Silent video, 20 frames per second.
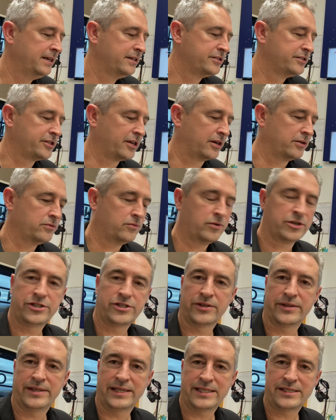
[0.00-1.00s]
So what
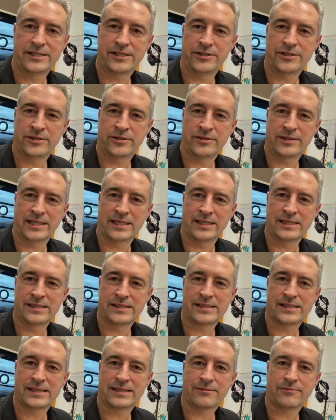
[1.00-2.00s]
you'll need to do
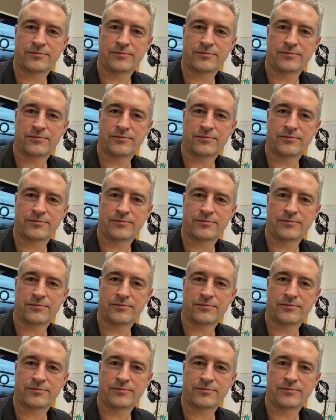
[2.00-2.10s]
is